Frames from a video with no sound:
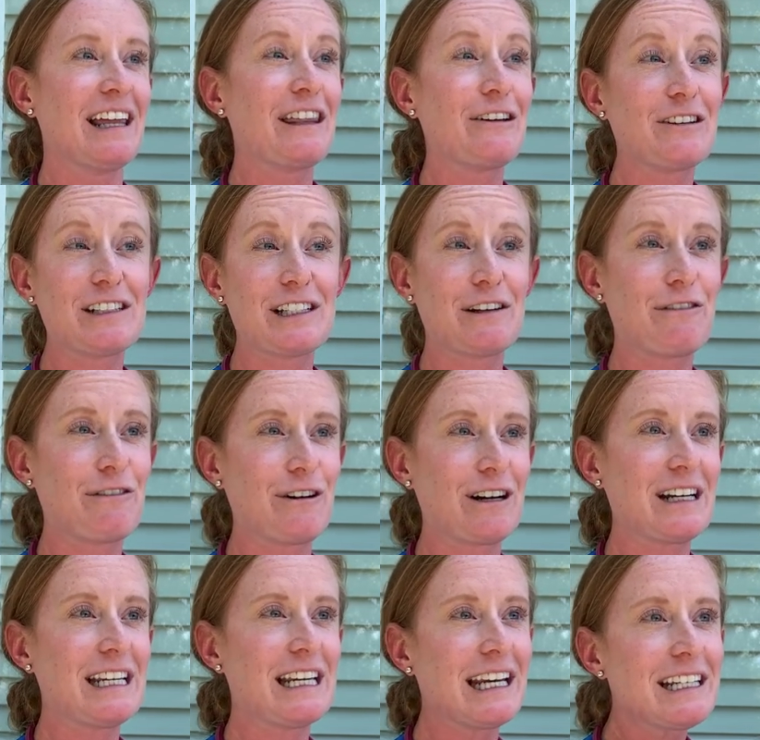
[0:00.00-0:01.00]
their
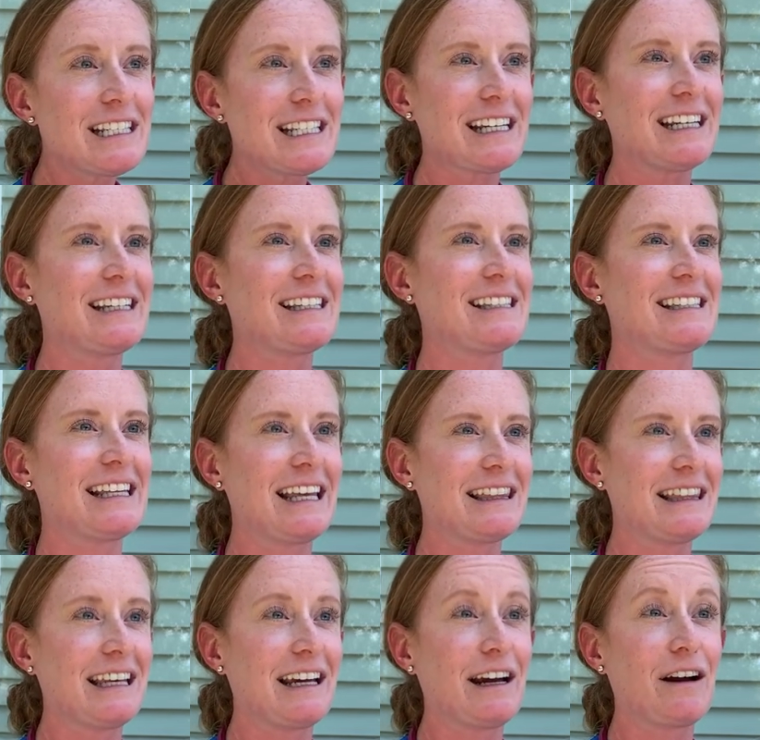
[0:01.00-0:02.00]
different niches that
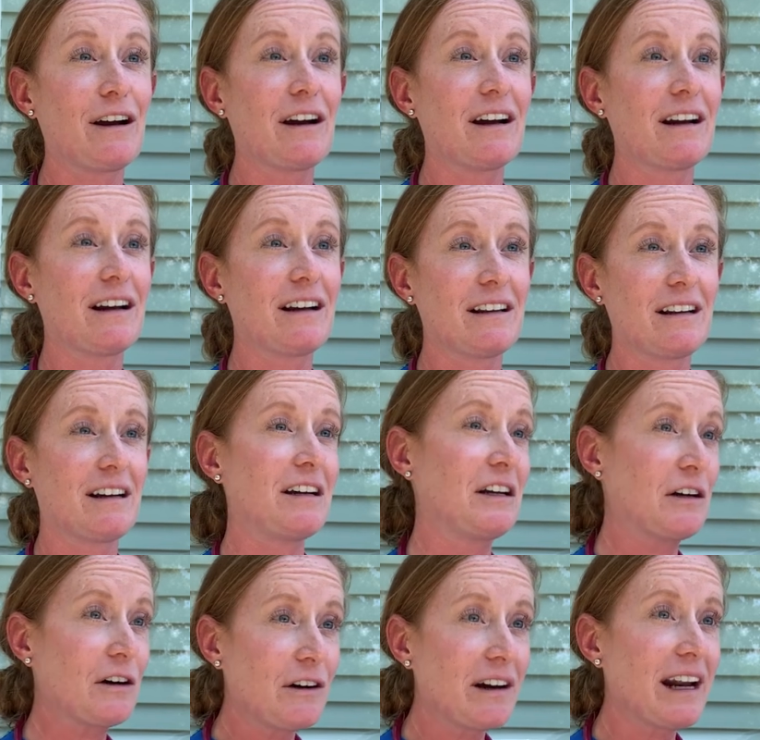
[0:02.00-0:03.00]
they're
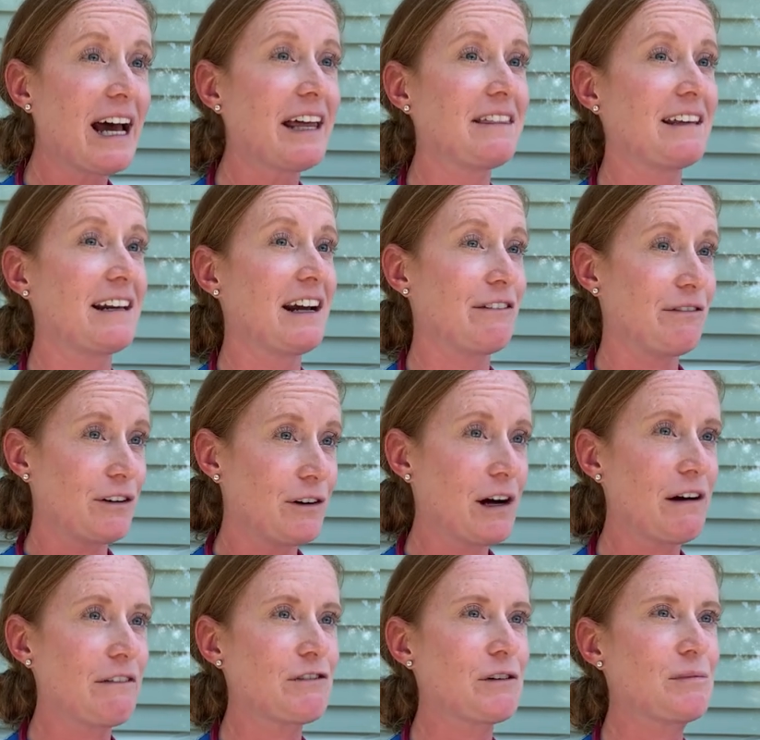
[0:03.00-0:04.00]
good at that I feel
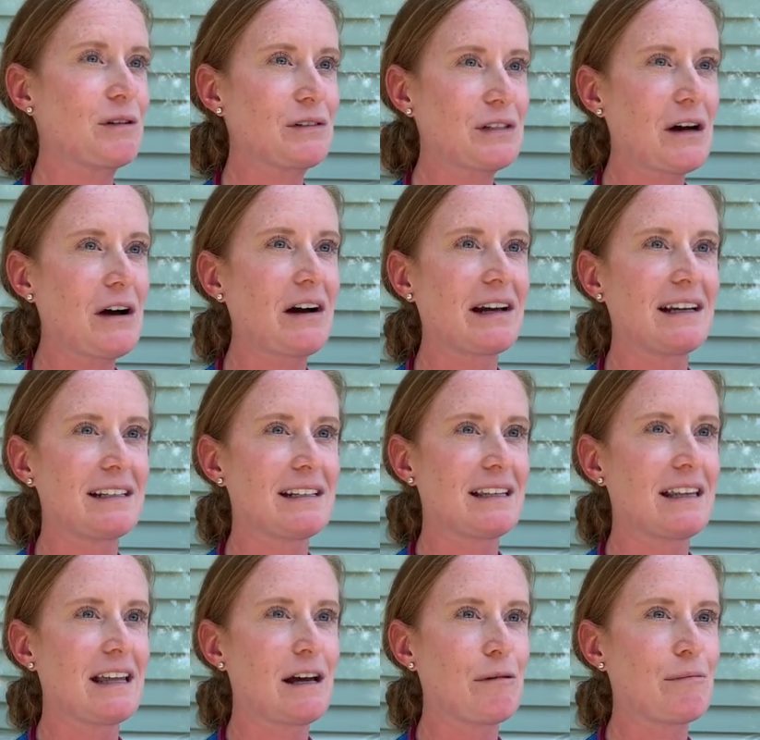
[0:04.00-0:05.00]
comfortable talking to
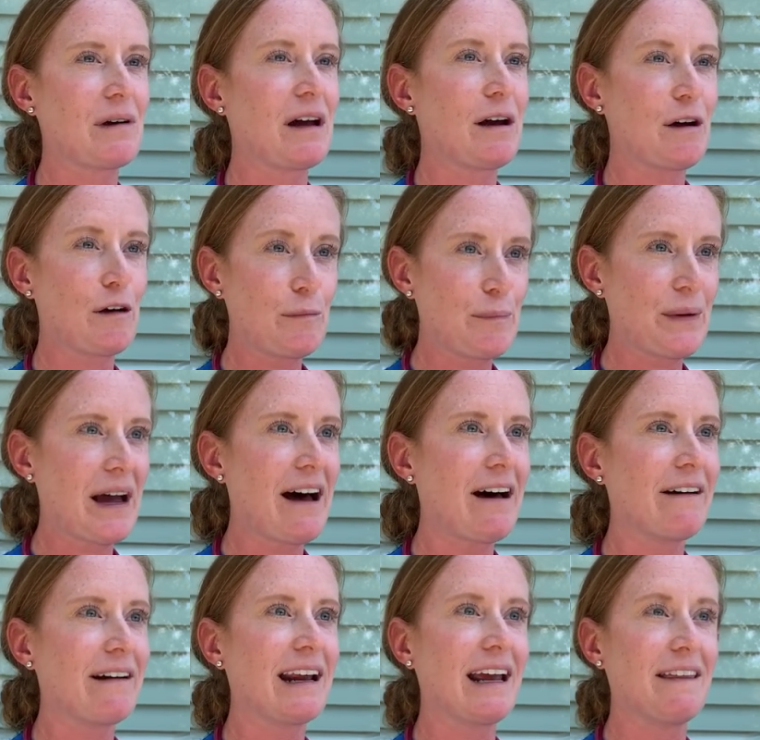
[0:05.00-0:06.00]
them
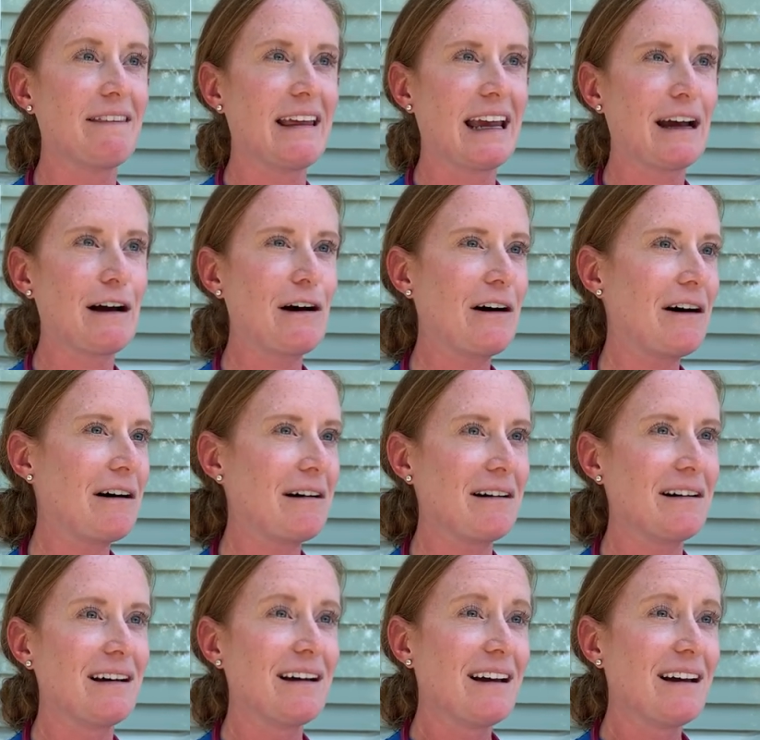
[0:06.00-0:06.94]
about and they all